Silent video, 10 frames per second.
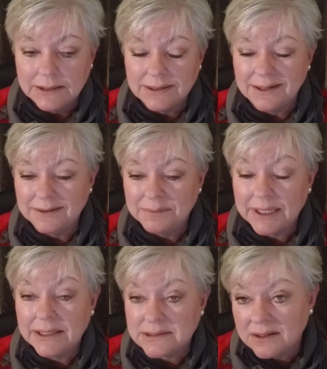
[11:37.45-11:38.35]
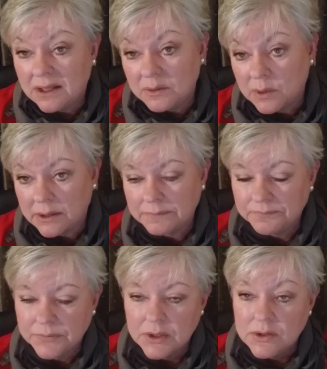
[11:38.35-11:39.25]
And it's a lot of work.
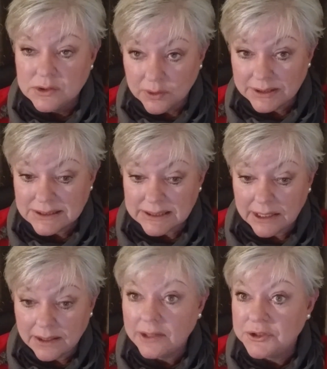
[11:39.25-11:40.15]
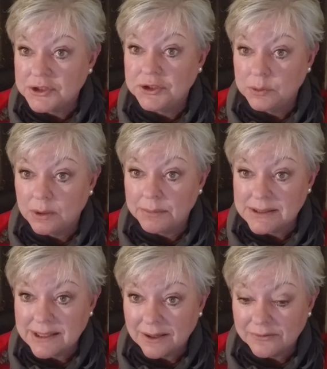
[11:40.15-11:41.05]
So I decided I'd just do one
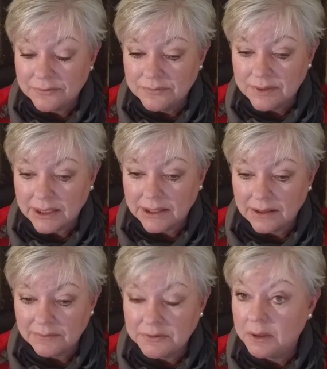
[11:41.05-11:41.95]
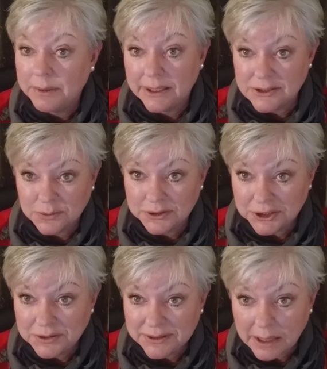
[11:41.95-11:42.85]
myself. And if nobody else
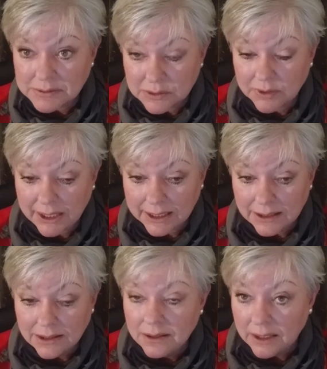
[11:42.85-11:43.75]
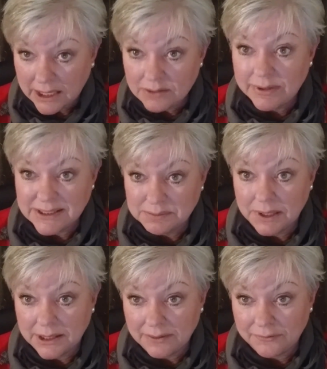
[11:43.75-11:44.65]
wanted to do it, that was okay. I'd raise
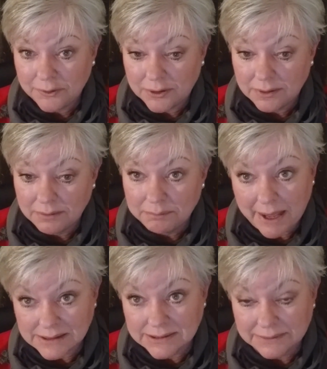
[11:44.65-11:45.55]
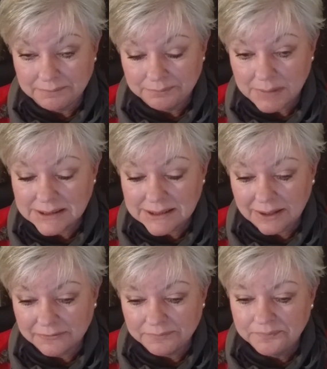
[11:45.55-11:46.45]
money for Maxie
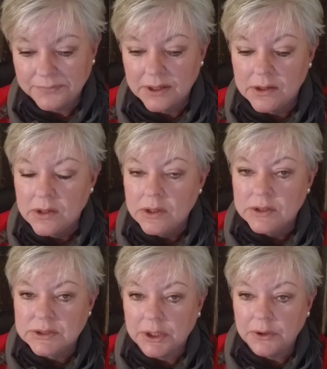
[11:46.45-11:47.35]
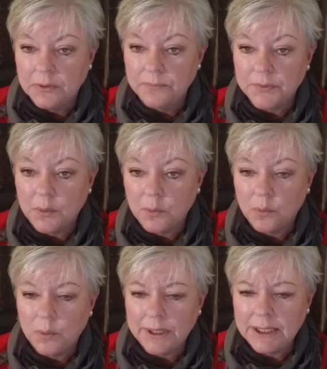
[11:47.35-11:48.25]
myself. So
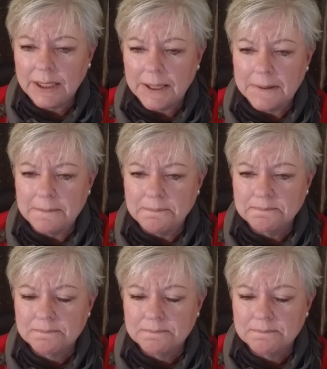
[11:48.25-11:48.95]
I